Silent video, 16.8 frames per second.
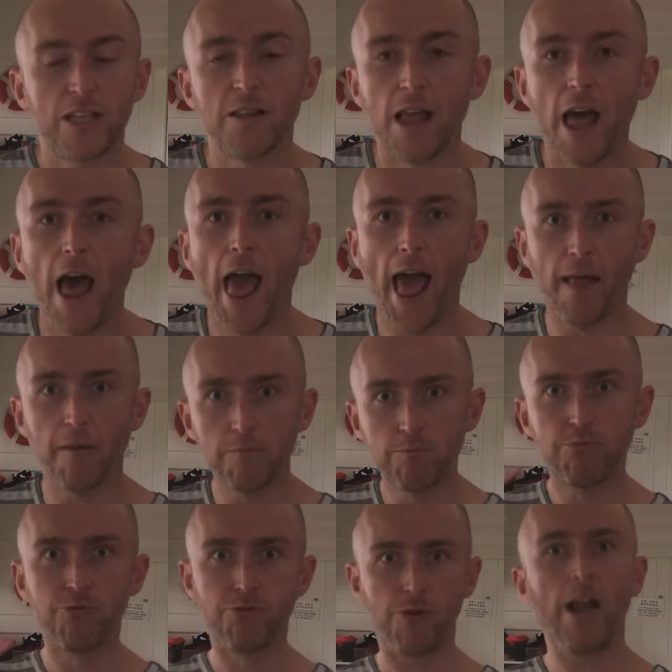
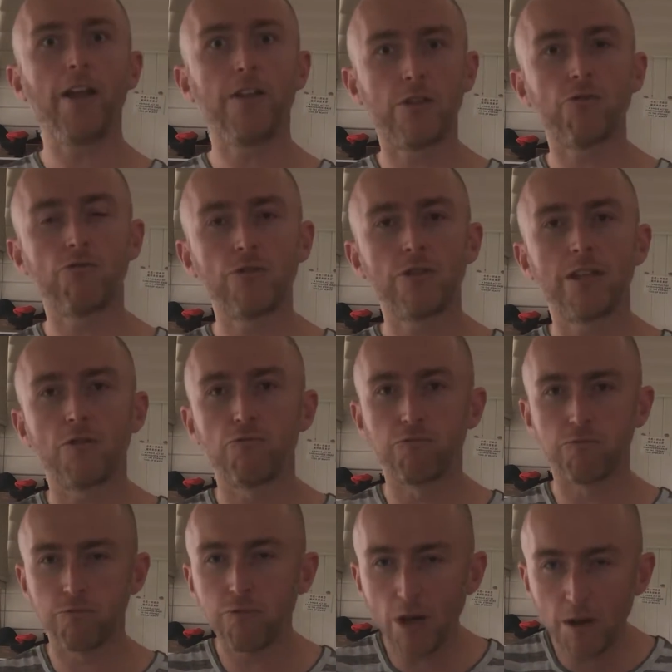and break through their
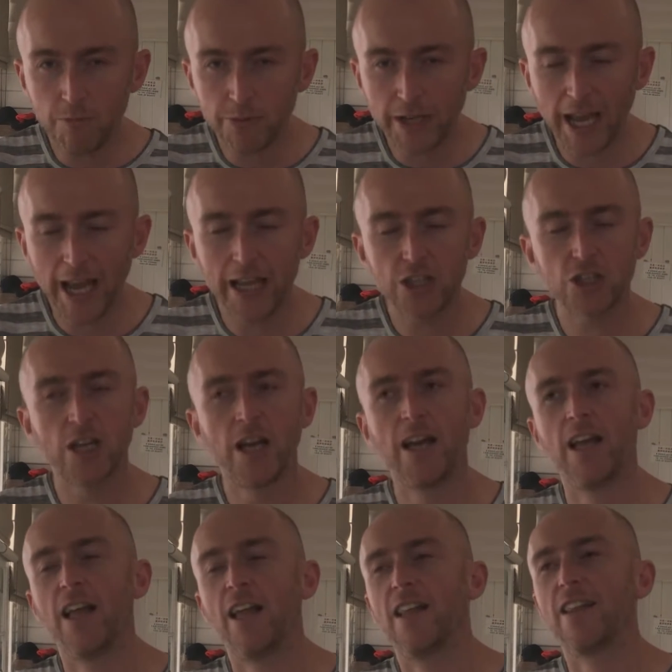rib cage.
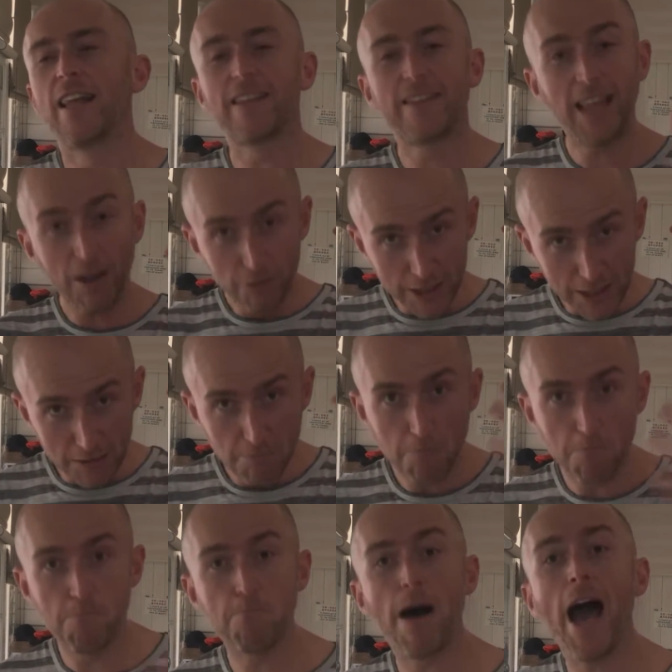That was
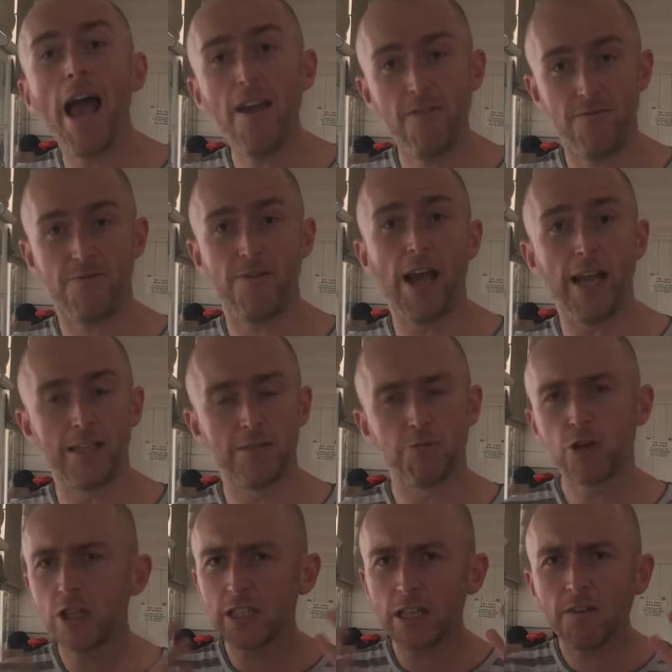my face,
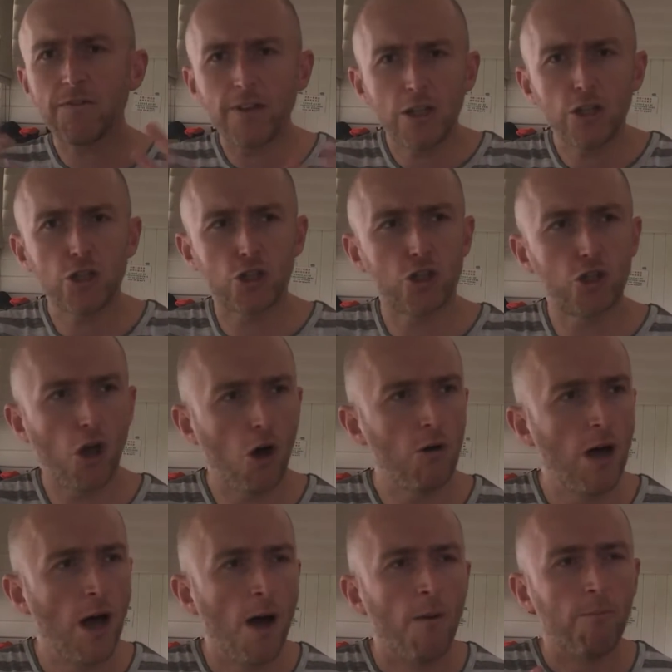because I felt
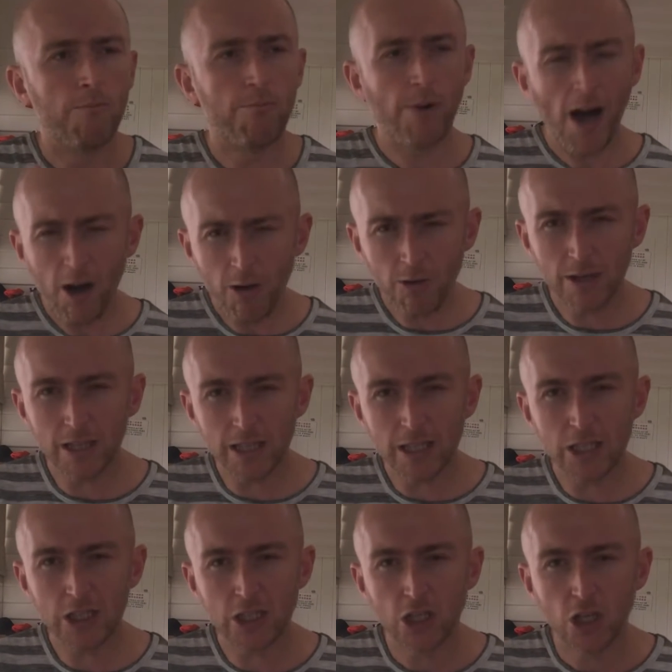so
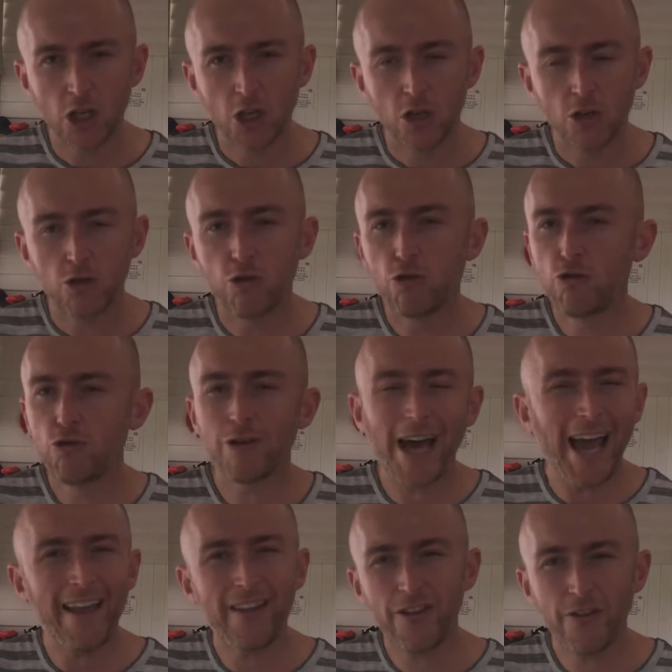powerless to do
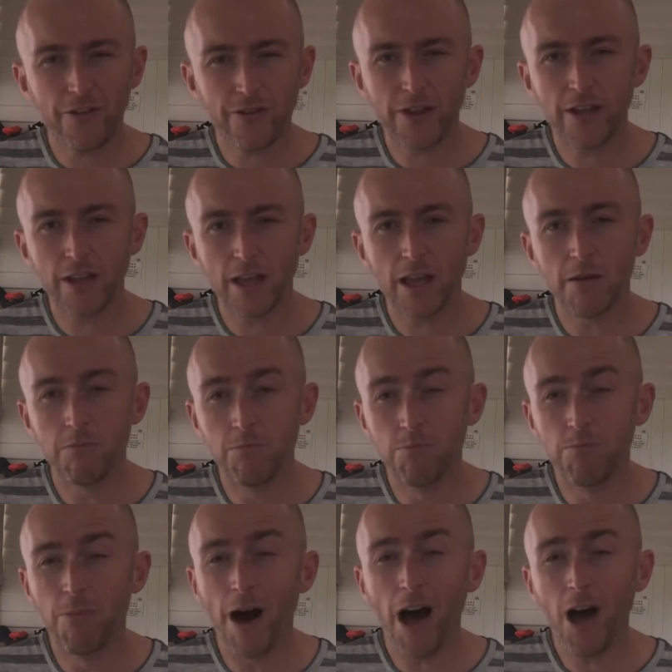anything
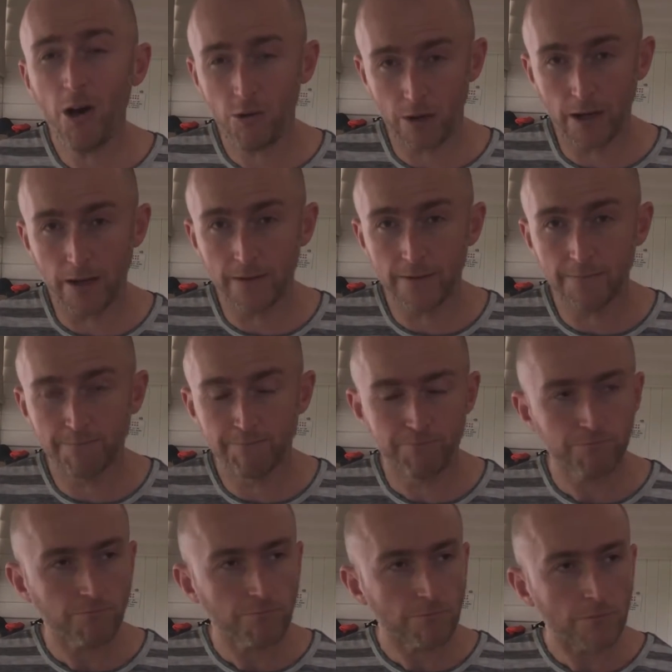about it.
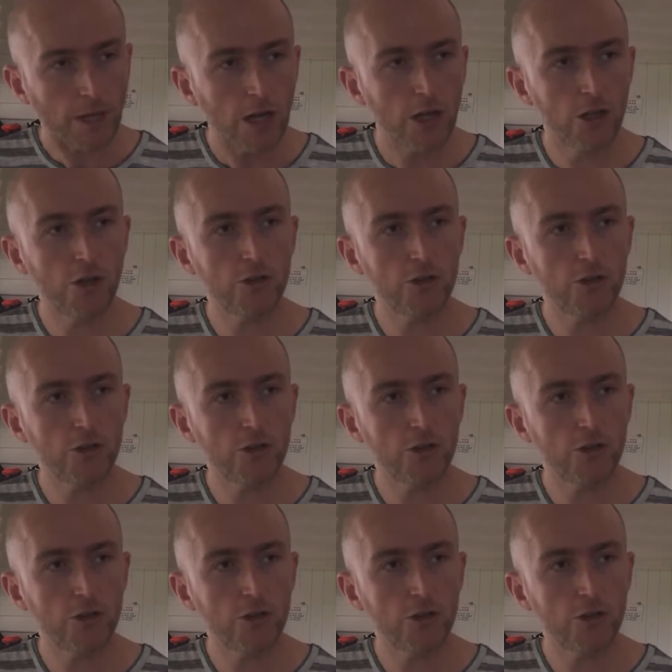And